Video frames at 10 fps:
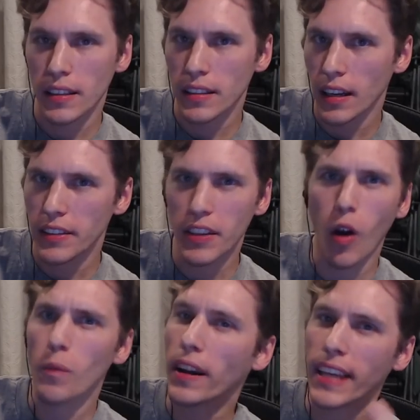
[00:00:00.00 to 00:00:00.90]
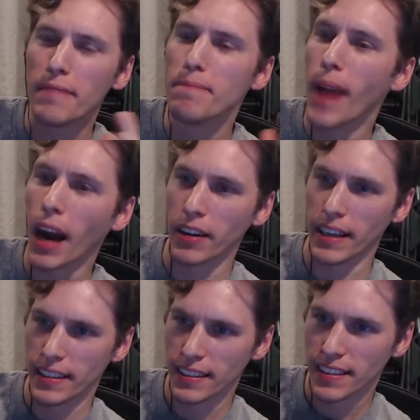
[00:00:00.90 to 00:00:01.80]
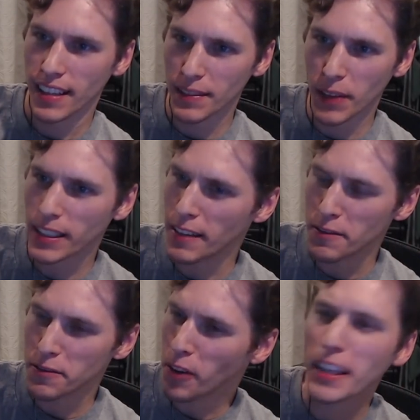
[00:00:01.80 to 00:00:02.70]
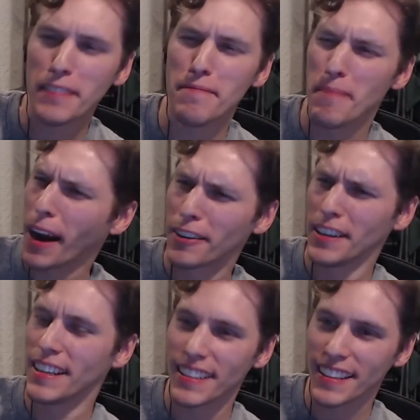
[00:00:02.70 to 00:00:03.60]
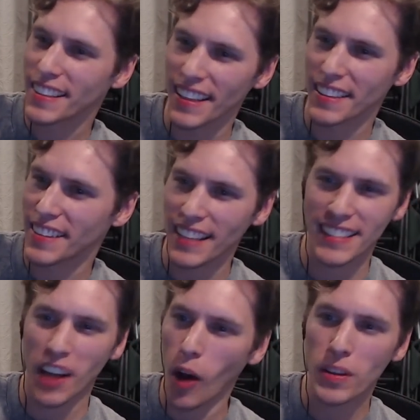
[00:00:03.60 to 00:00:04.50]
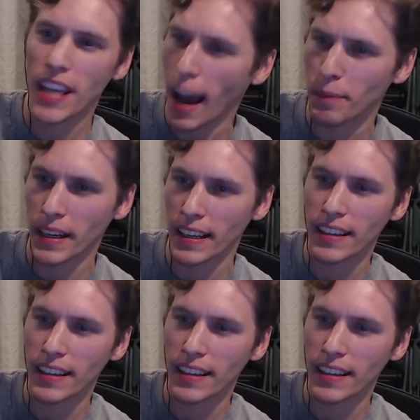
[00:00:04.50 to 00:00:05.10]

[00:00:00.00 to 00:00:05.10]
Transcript: No, I'm not getting married. I'm not getting fucking married. Like, that's not what's happening.